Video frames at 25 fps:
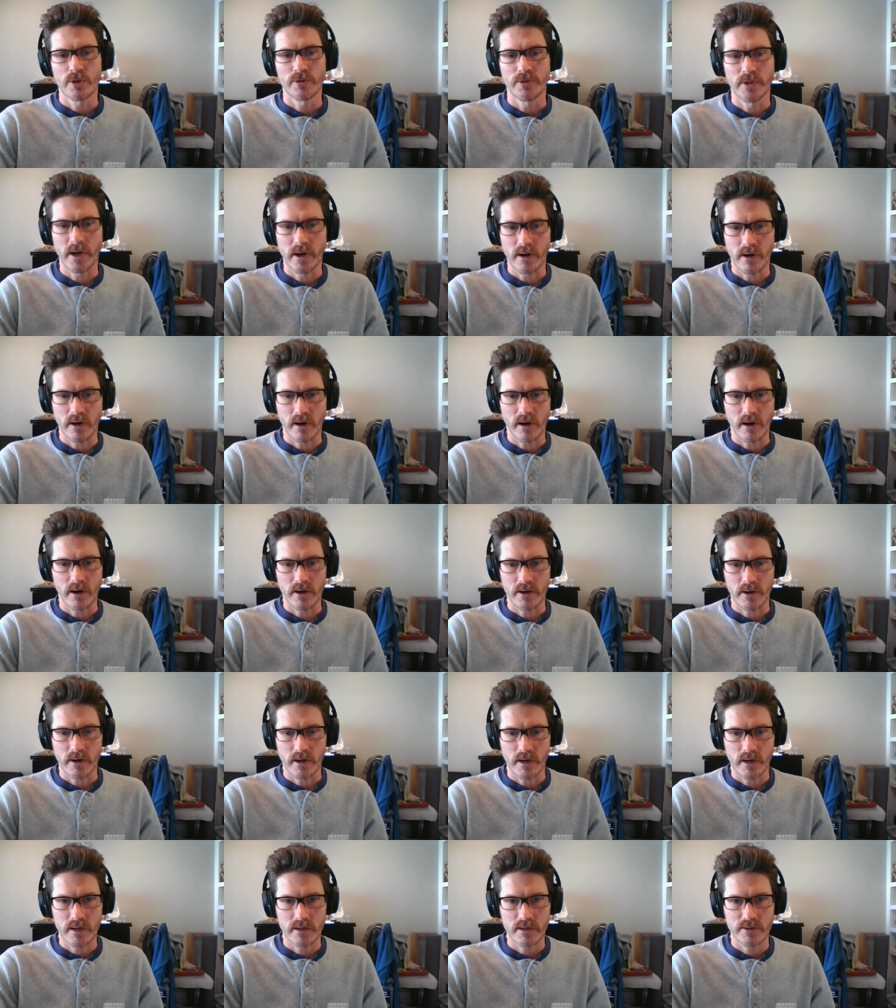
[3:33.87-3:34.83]
There
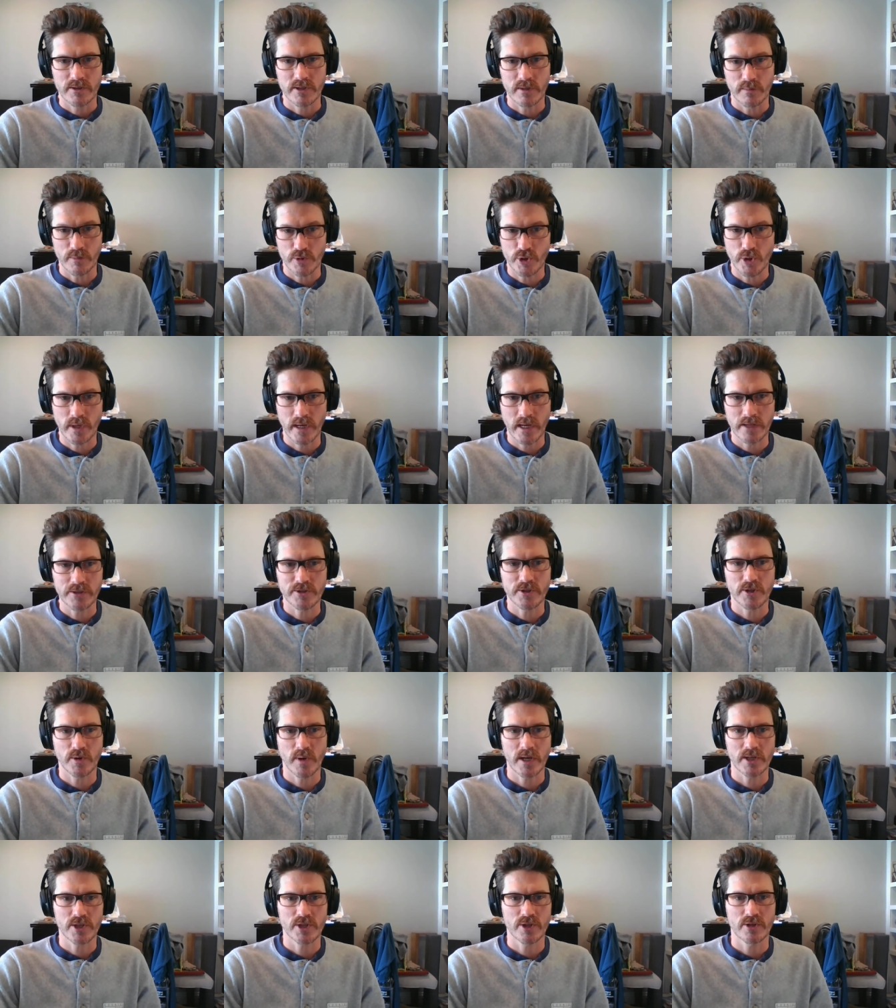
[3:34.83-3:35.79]
are some short answer
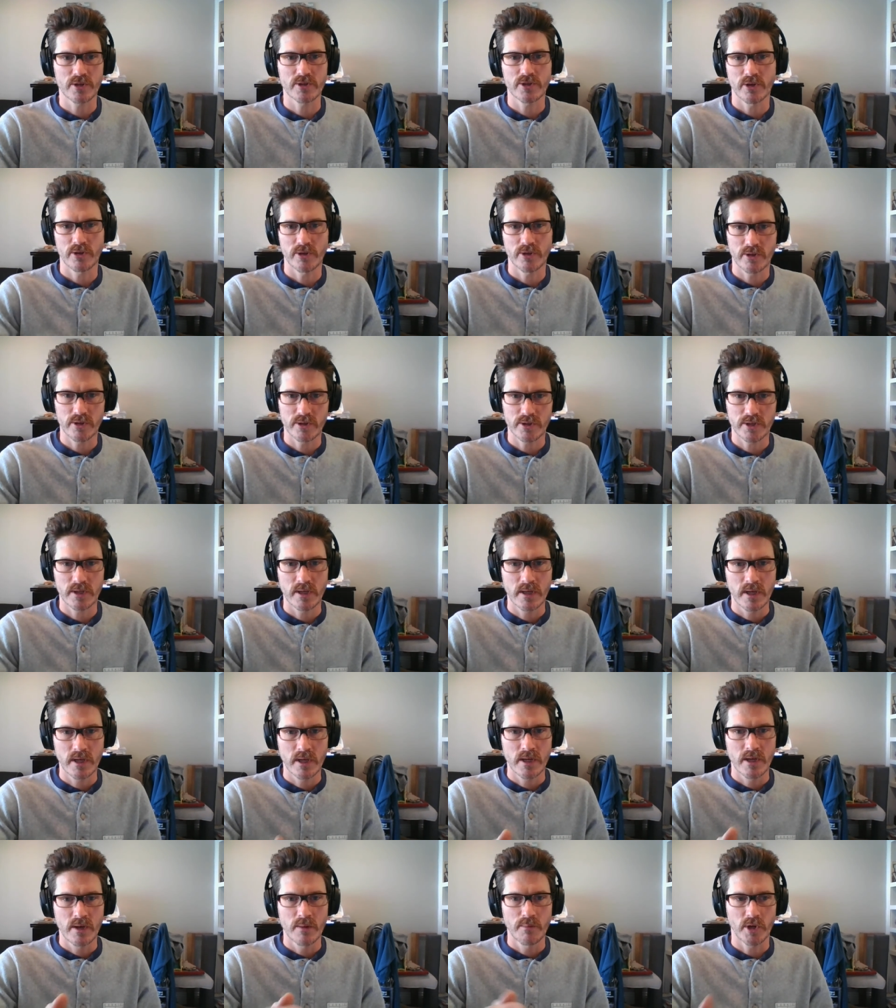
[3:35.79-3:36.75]
questions, so there's
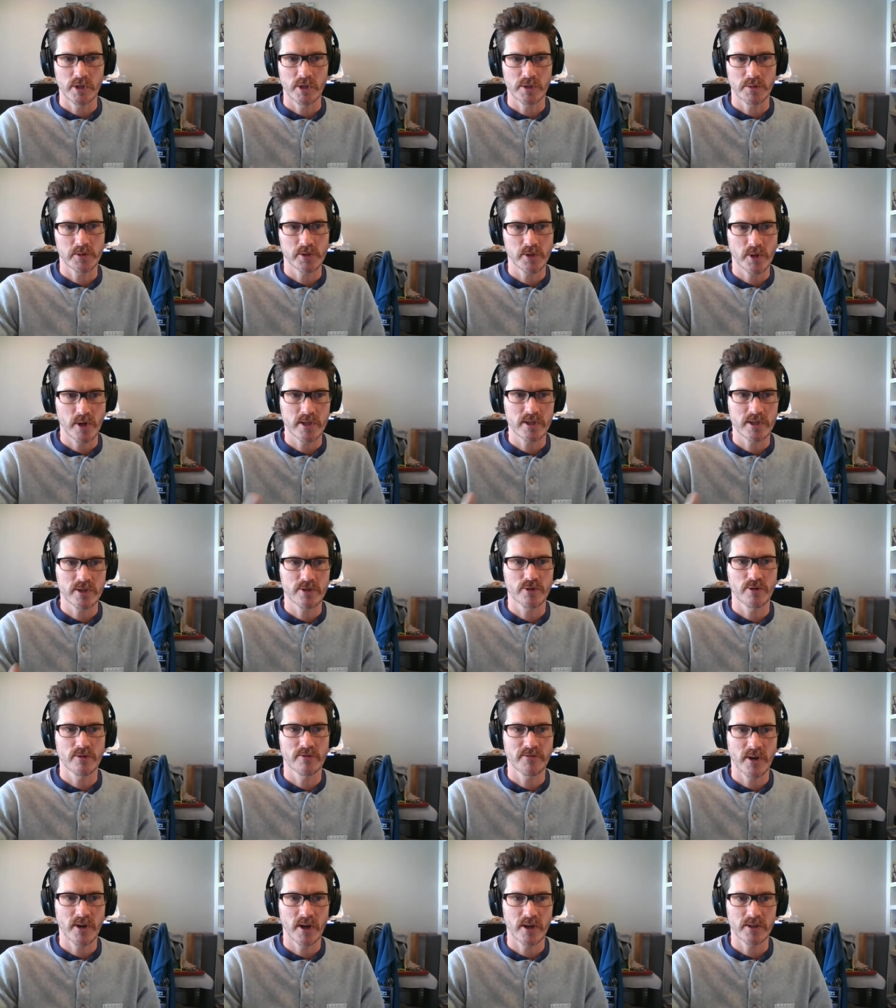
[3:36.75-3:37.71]
multiple choice,
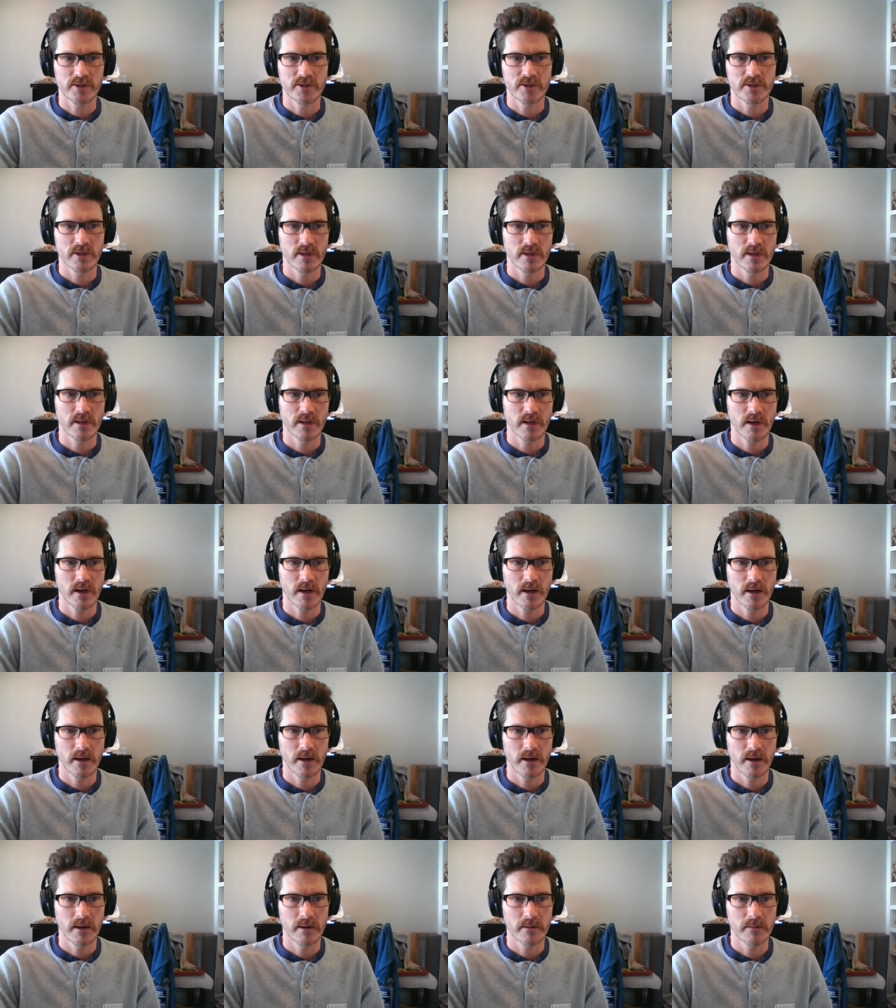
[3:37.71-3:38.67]
true, false,
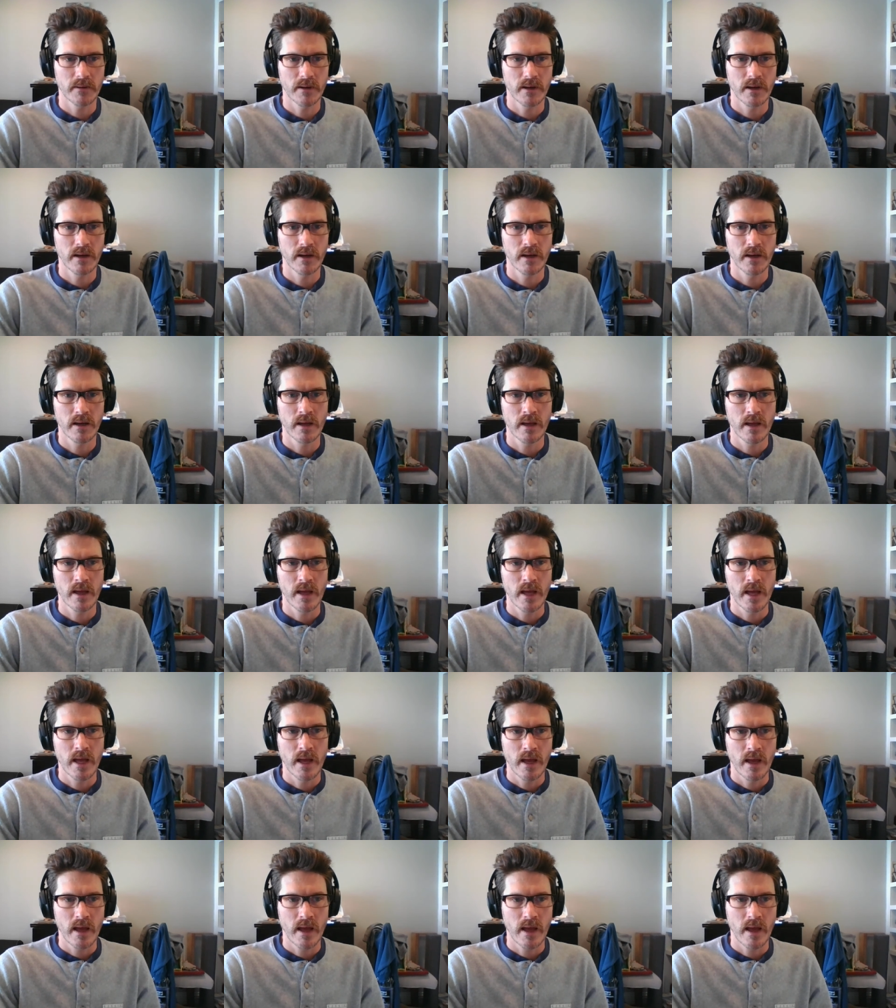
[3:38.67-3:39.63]
uh,
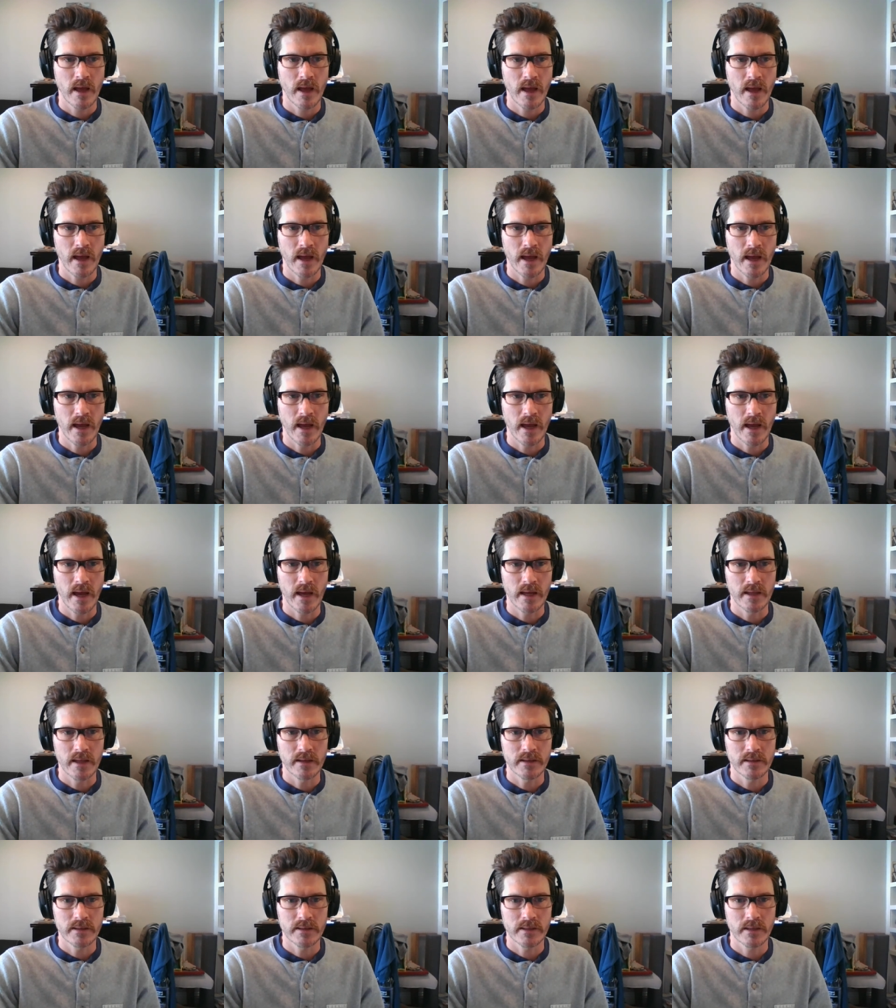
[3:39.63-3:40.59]

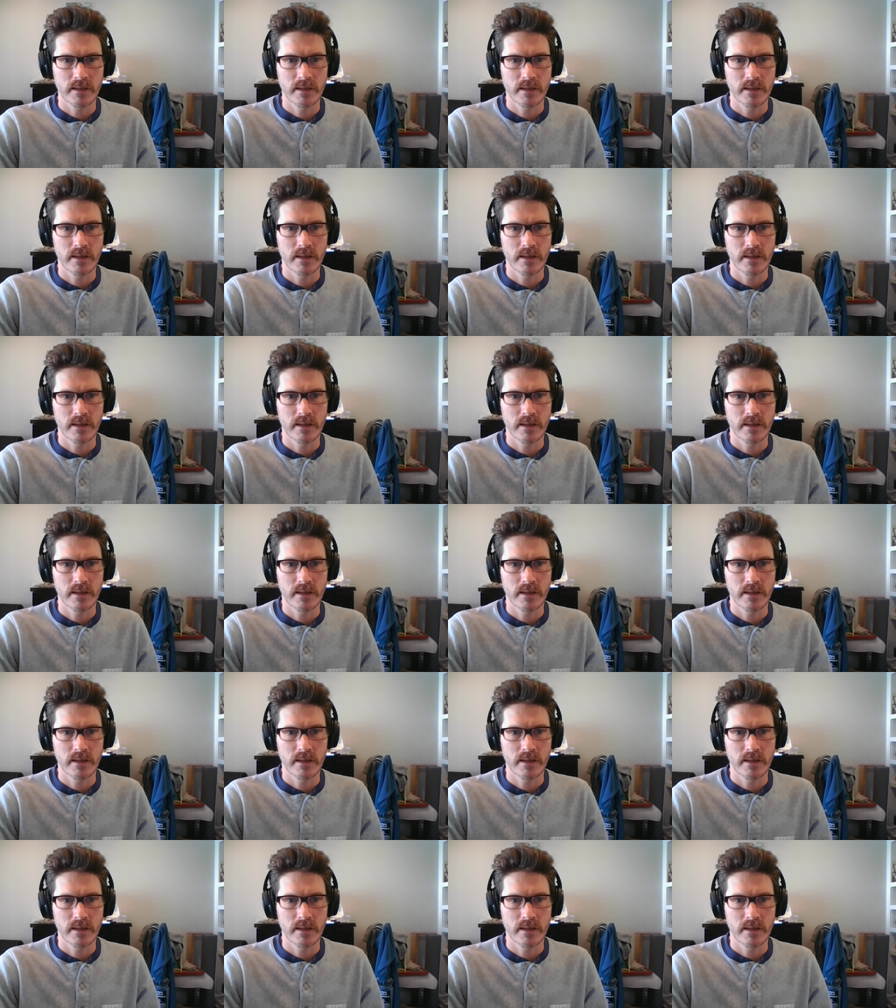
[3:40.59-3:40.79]
and